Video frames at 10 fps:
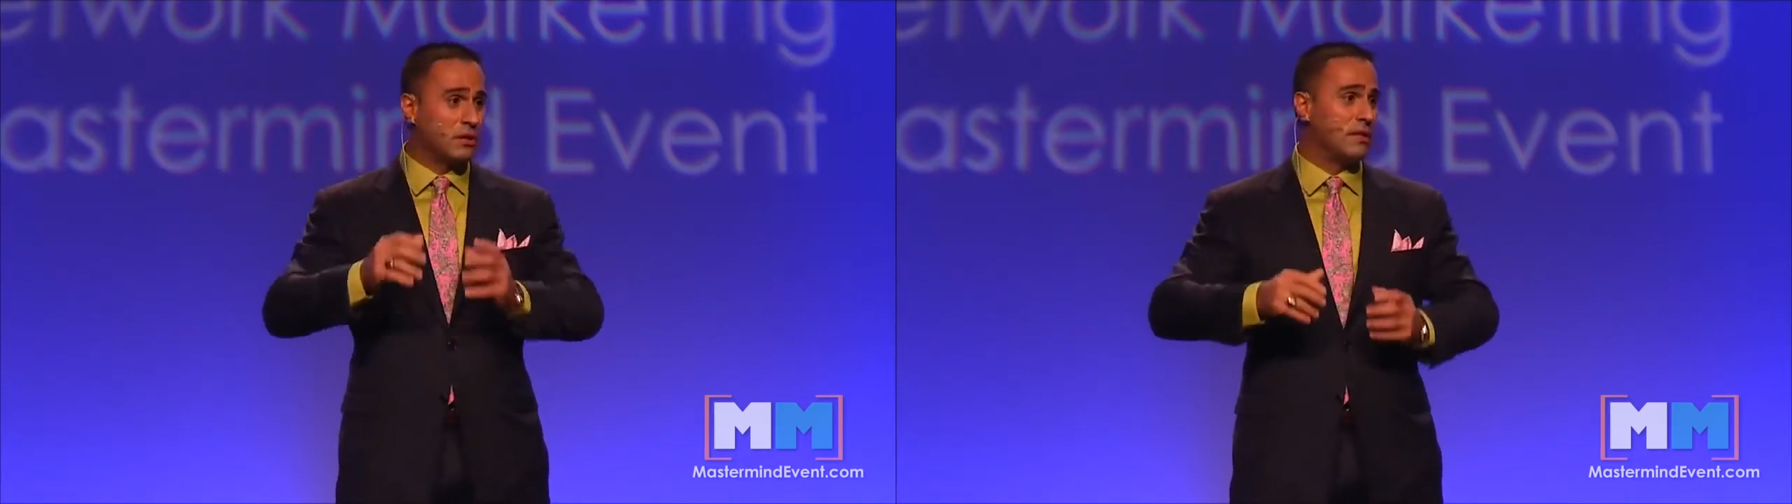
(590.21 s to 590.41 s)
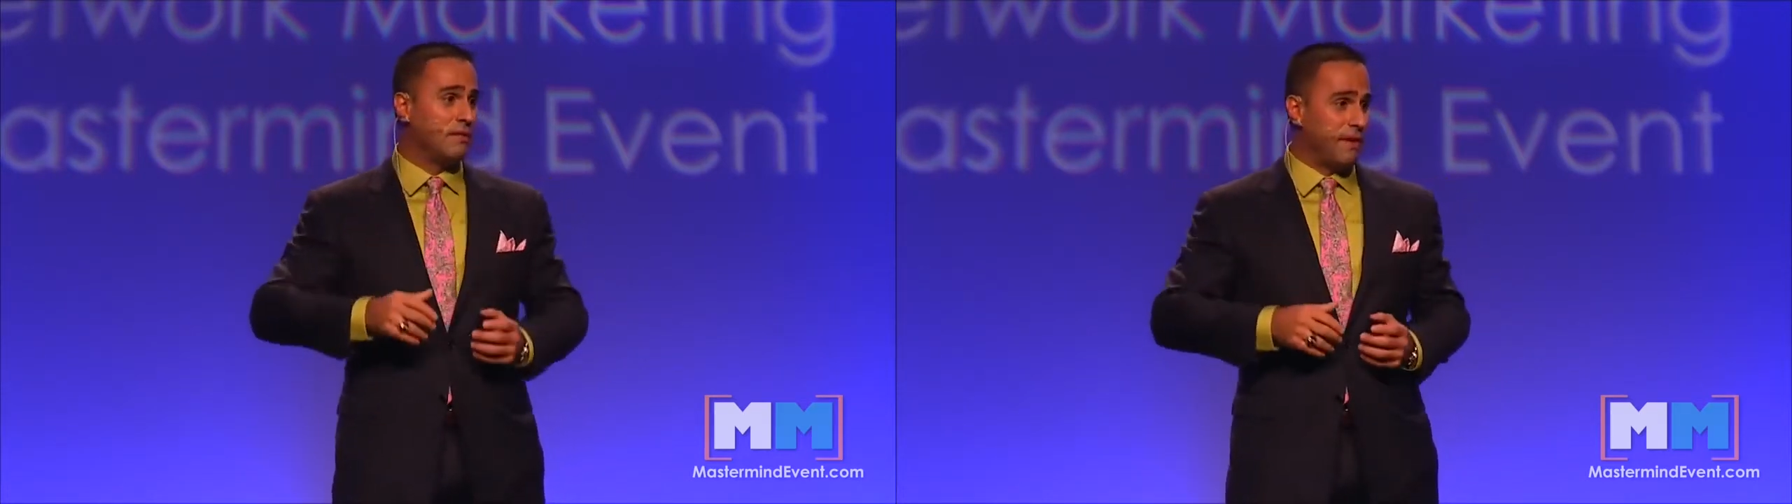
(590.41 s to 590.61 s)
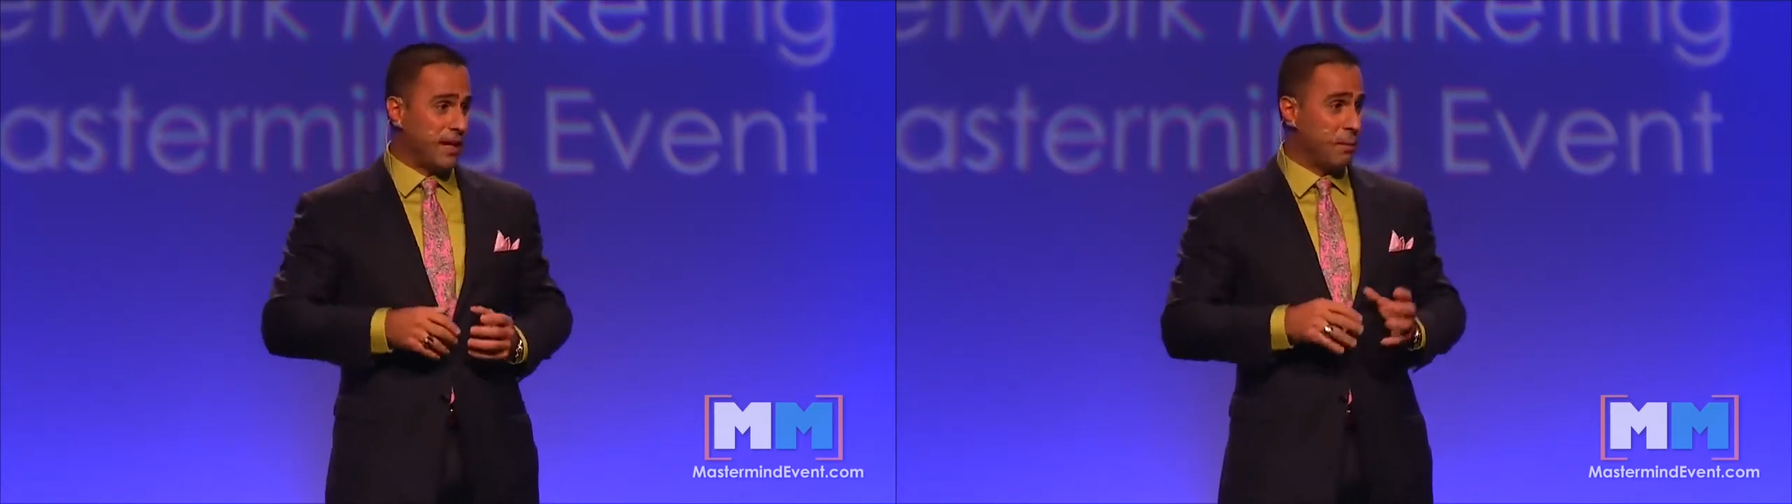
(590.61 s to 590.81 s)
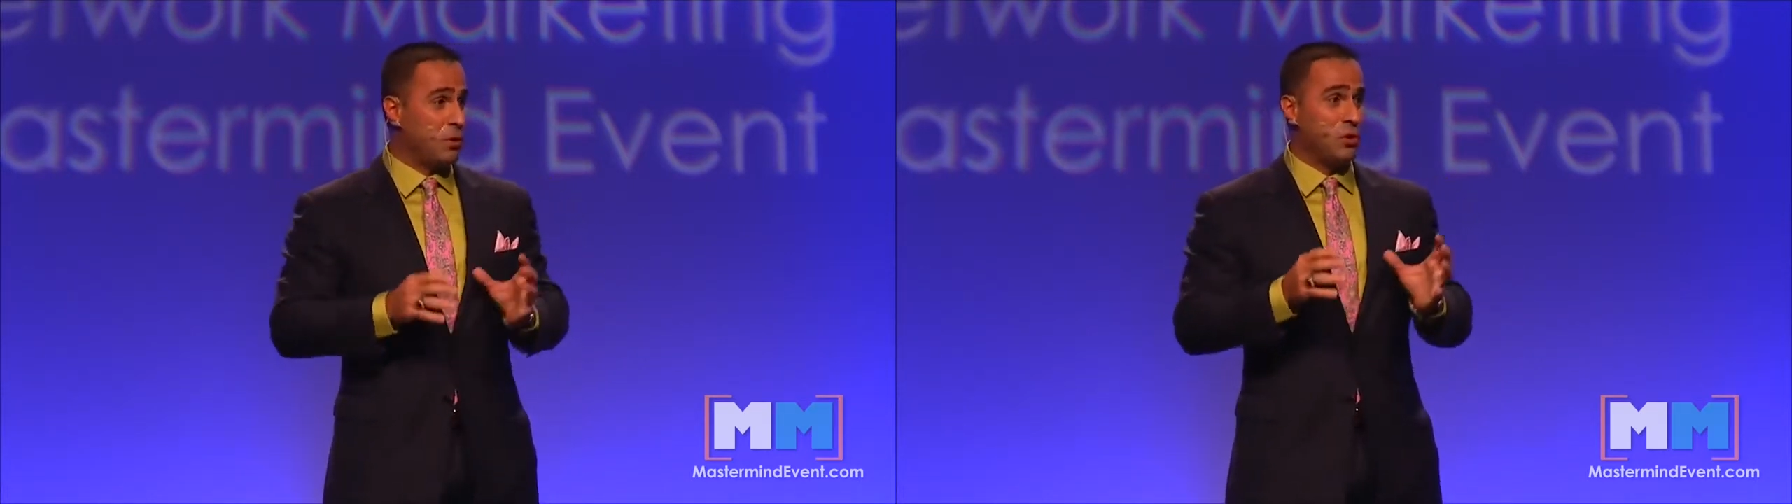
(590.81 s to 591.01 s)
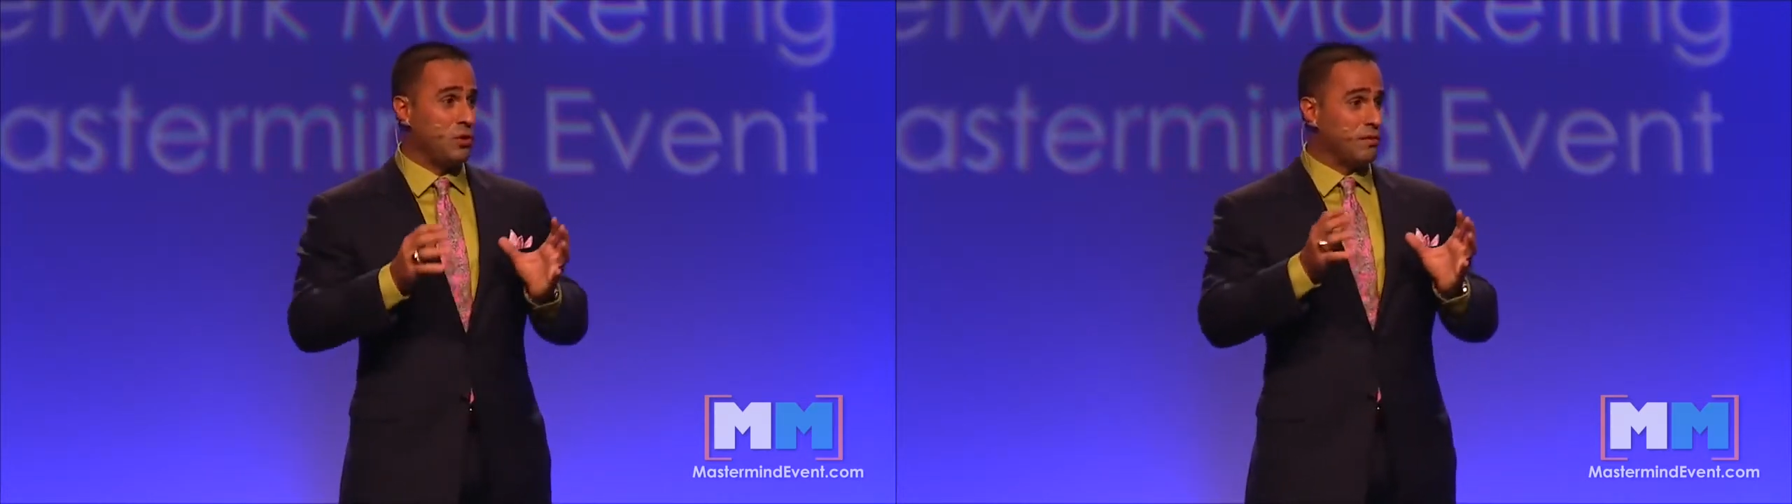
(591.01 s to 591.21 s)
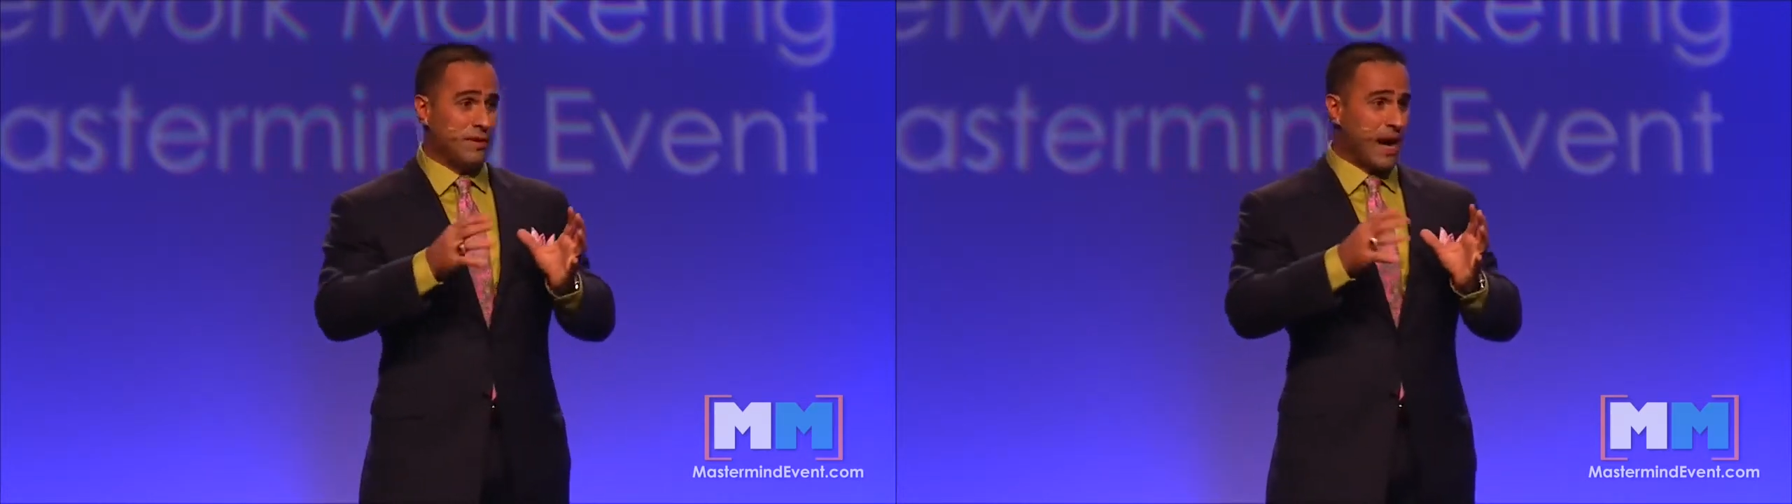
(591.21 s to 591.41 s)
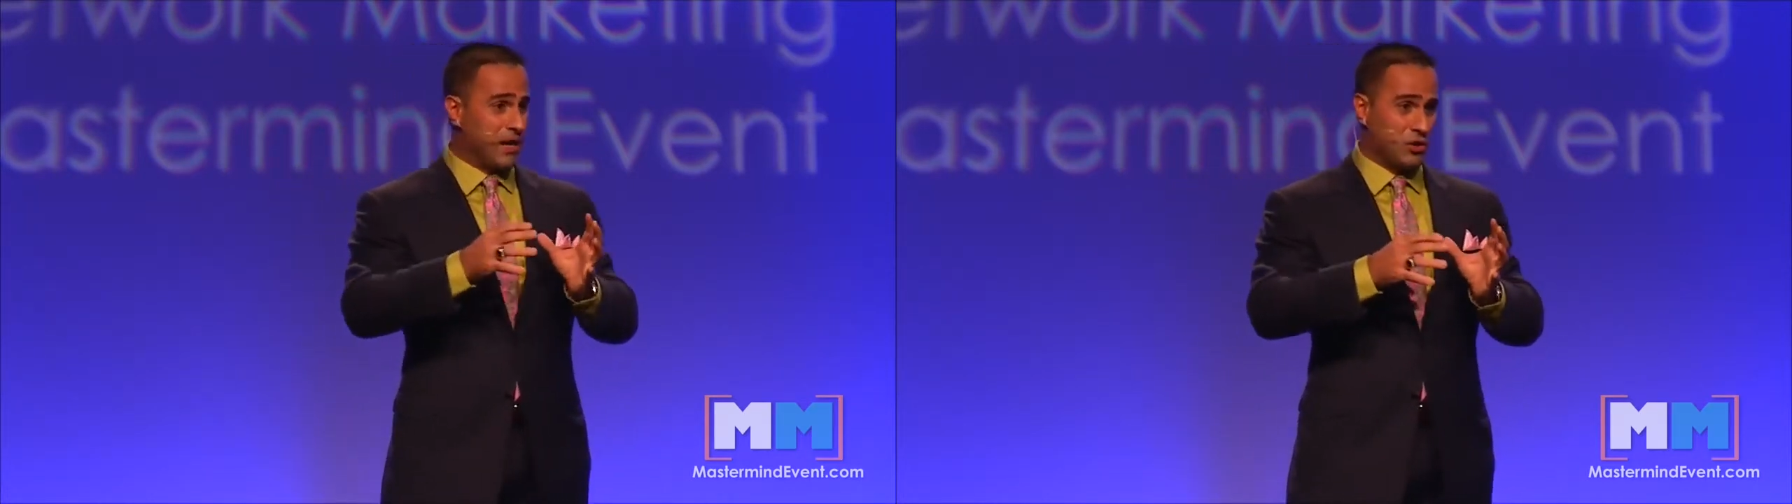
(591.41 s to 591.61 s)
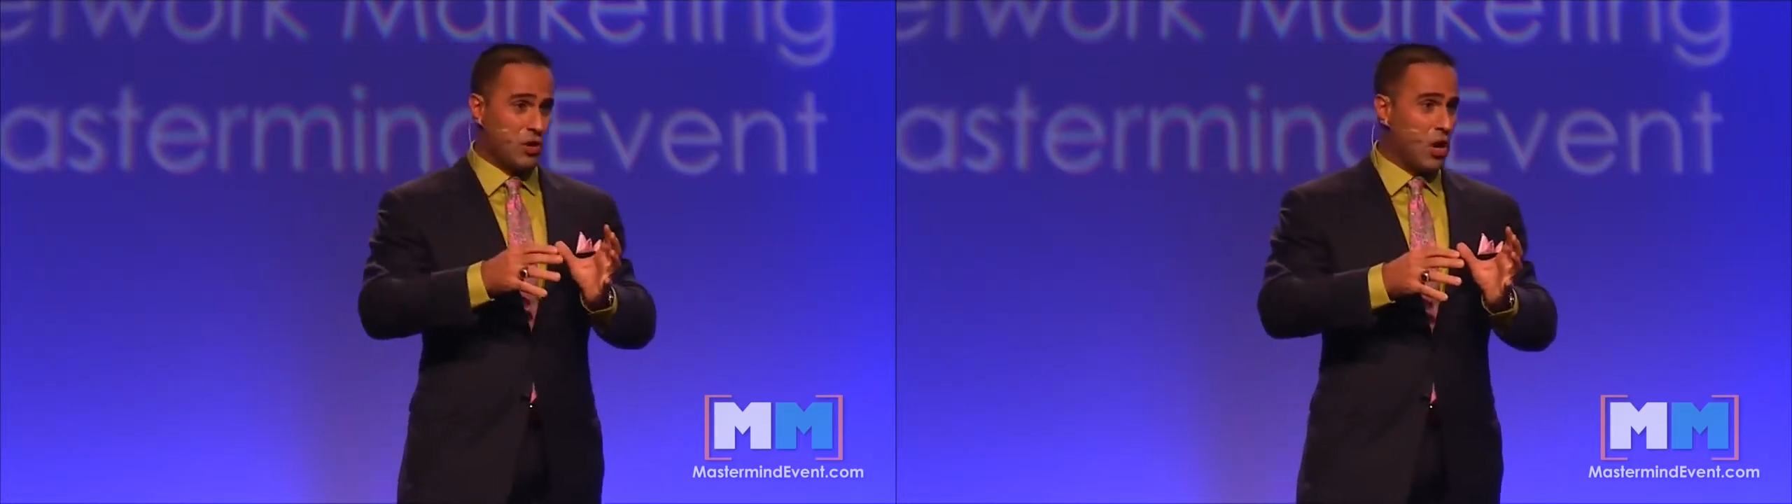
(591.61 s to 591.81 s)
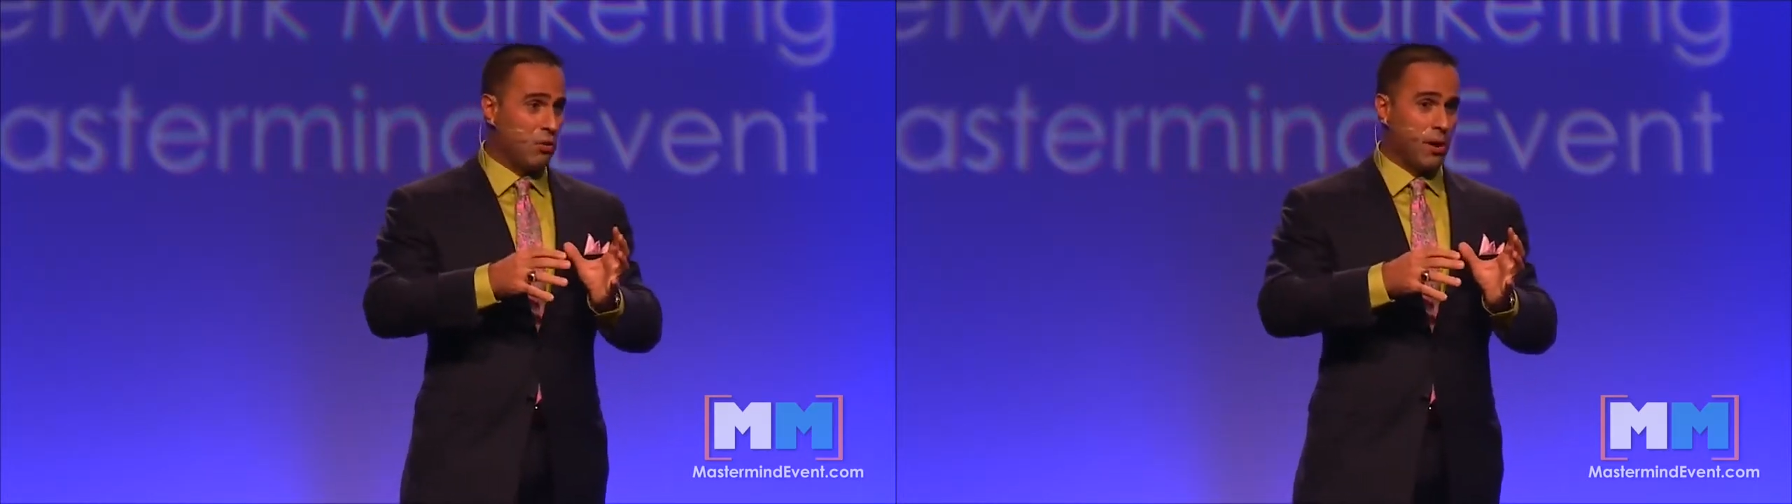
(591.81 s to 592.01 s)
development, you've got to grow.